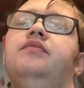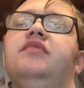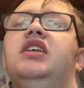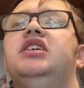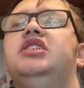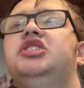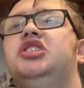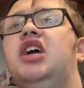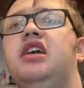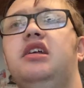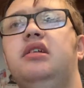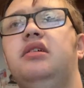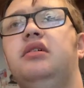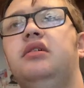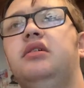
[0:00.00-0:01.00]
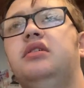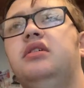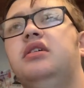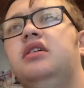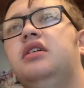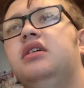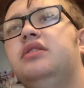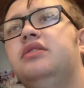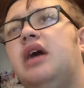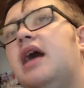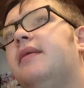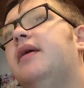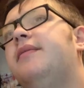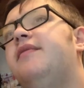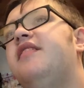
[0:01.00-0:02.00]
Let's say it.
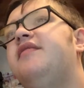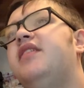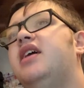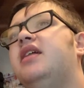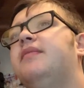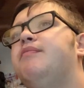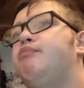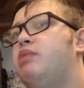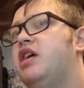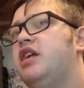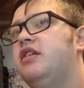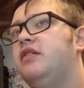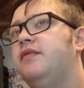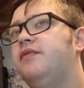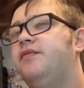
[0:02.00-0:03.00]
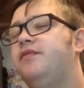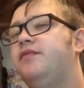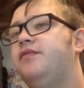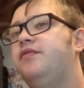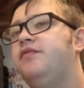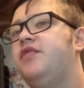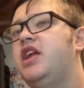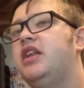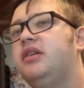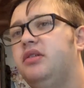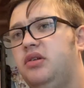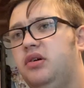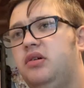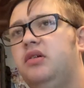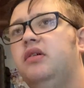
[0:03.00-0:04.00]
I'm not a big fan of big
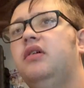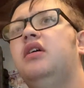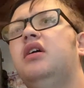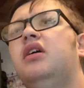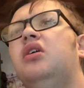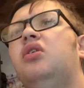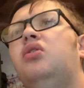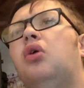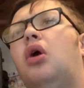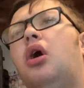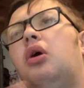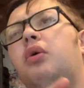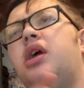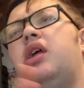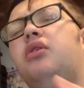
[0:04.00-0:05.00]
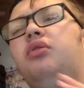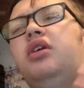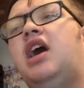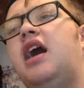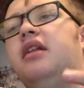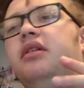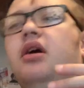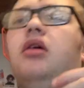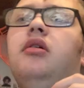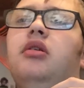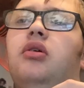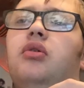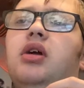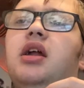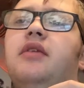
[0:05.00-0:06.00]
Victor. Corey kinda don't
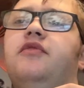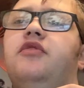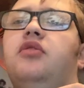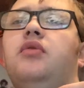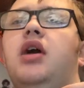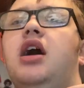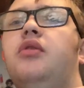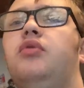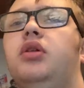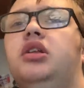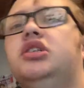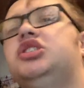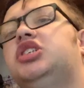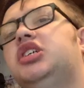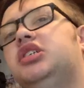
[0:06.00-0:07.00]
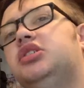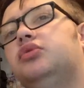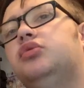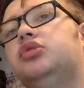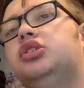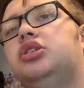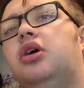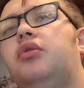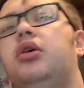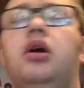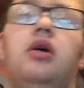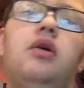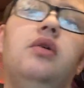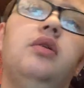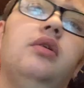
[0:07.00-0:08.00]
know enough for why when the season was going
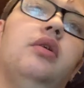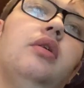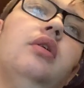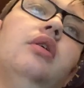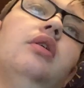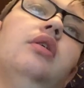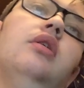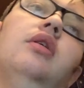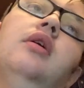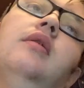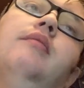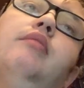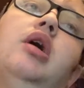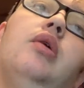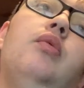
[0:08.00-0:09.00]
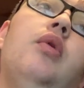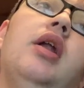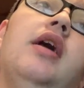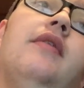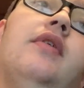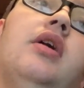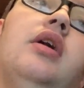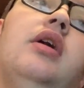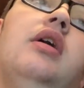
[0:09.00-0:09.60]
on. But whatever.